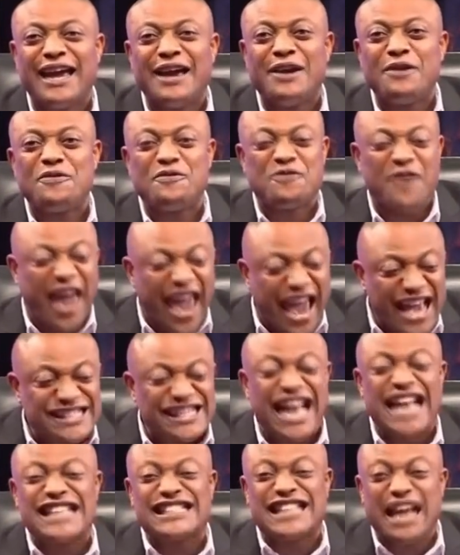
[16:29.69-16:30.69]

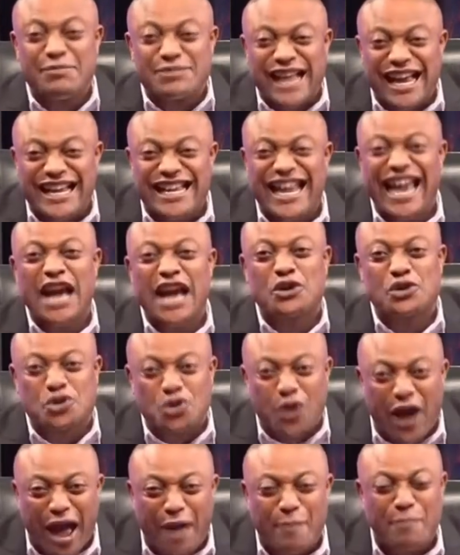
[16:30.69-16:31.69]
first exams are here,
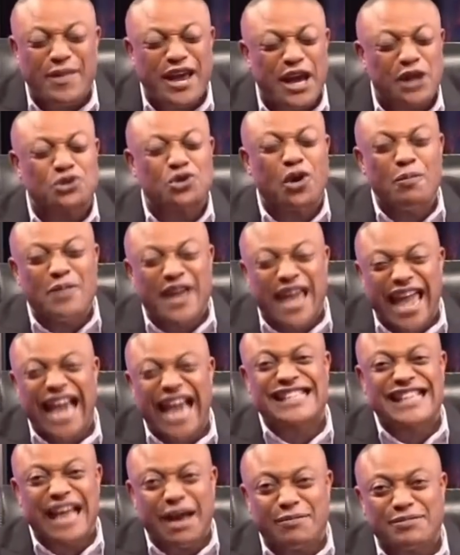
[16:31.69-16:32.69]
try, me
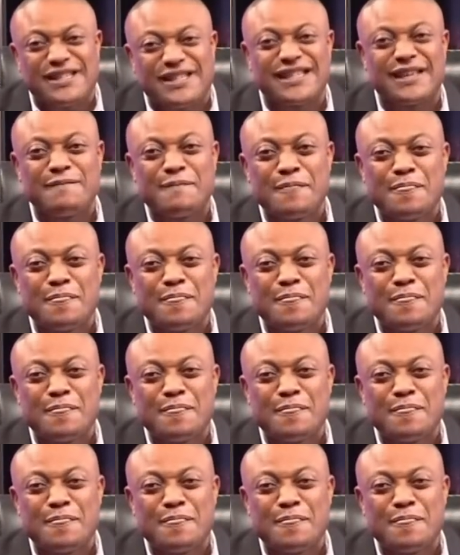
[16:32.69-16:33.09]
exams.